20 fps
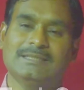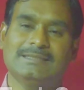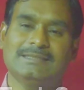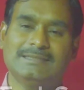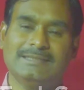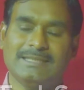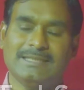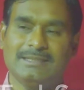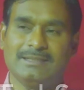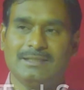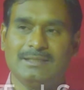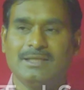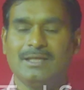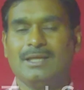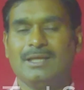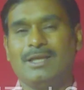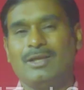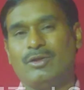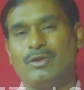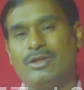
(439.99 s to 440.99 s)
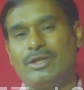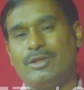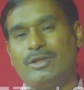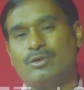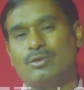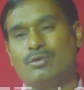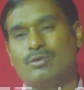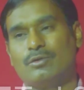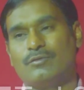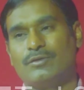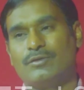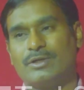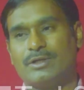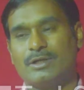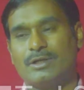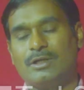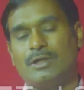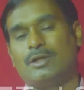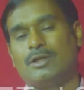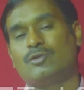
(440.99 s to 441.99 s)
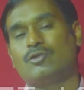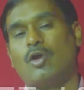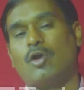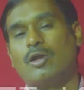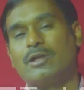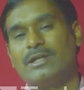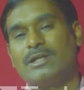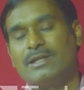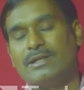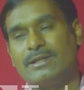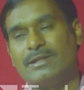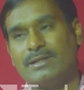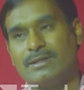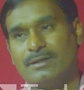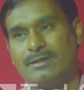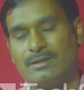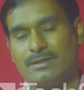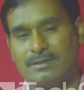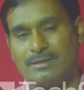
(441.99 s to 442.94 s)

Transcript: then you need to go for non-linear